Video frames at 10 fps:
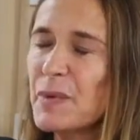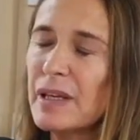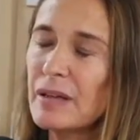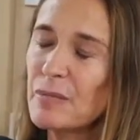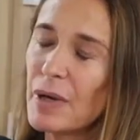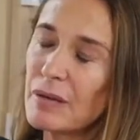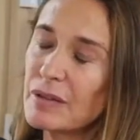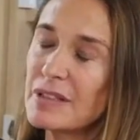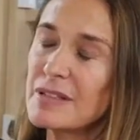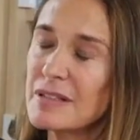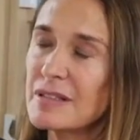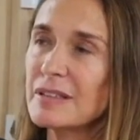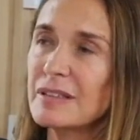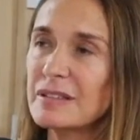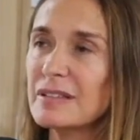speaking about these
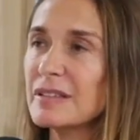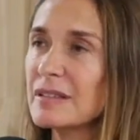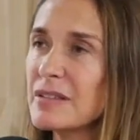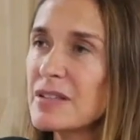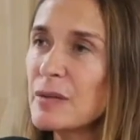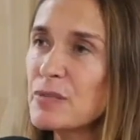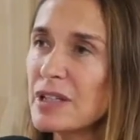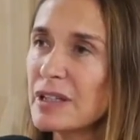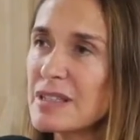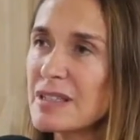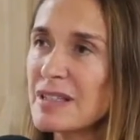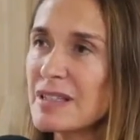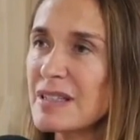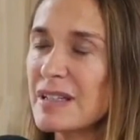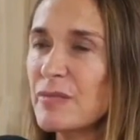subjects,
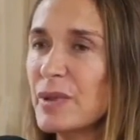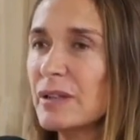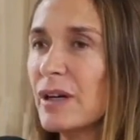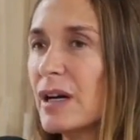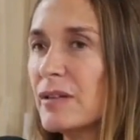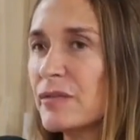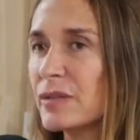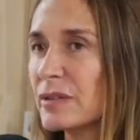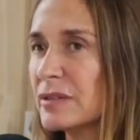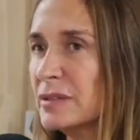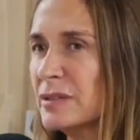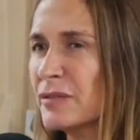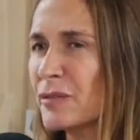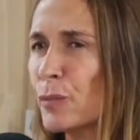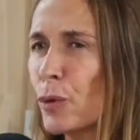since I've been gone for
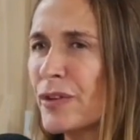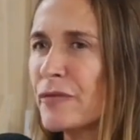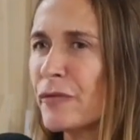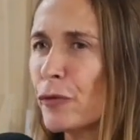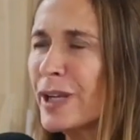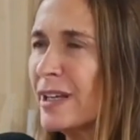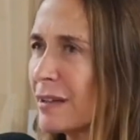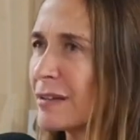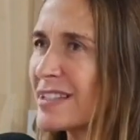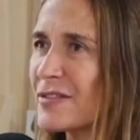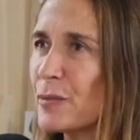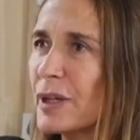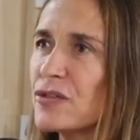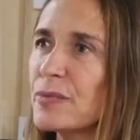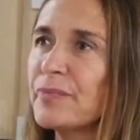more than 40 years
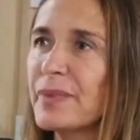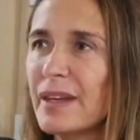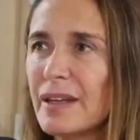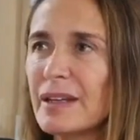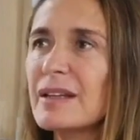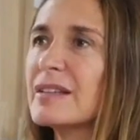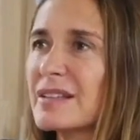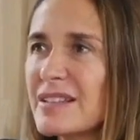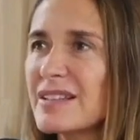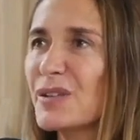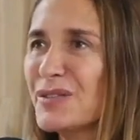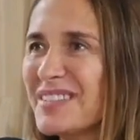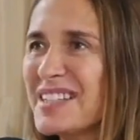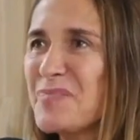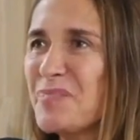in Belgium. So